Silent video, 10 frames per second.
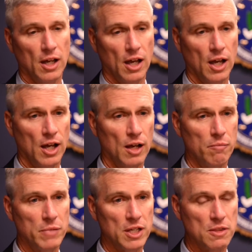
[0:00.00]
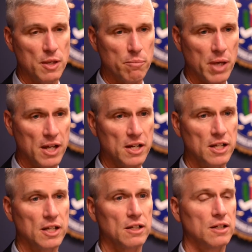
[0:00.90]
In the
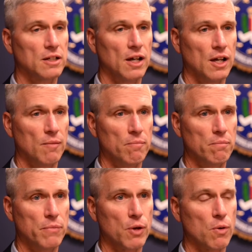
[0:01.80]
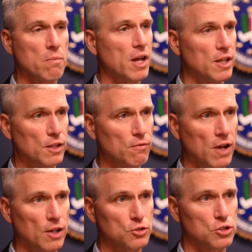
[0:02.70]
pending, there were many of the
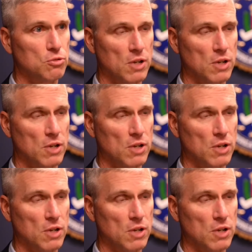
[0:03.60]
files too,